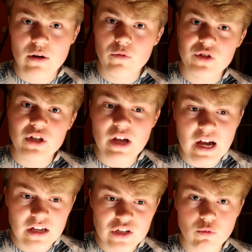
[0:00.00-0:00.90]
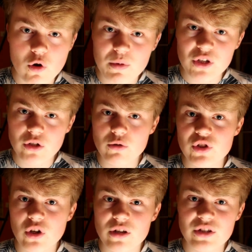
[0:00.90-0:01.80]
And obviously Alex Iwobi's shown
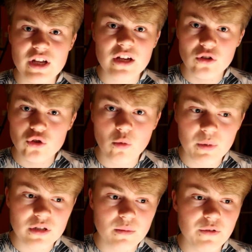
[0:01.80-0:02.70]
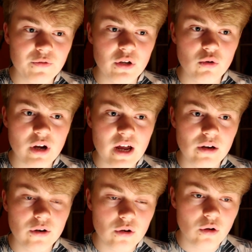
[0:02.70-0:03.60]
signs that he can drop into midfield
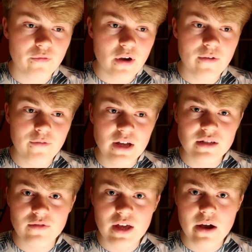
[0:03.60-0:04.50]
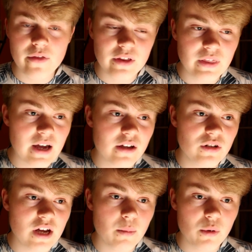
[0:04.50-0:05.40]
and look very effective there. I think that
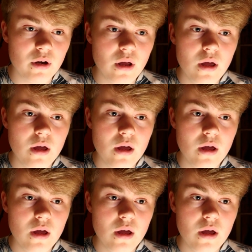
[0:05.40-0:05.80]
could happen.